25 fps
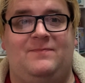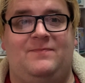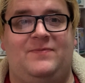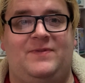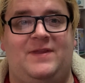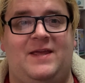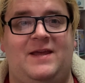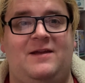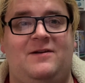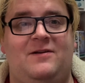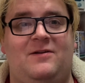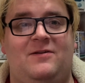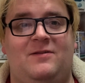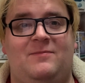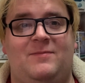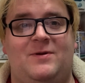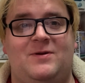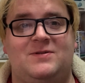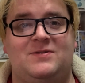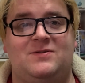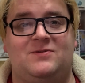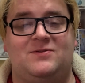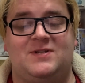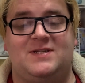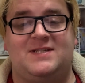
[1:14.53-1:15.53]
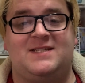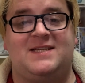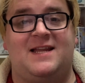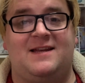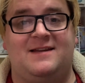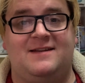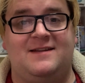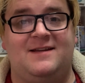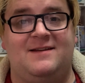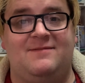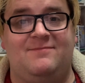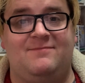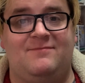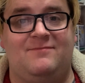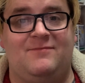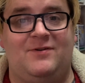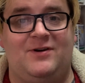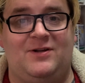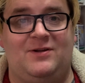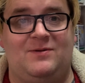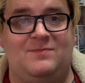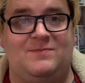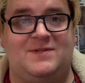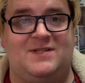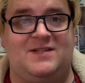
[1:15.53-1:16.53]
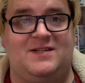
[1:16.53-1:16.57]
they are not the most understanding when it comes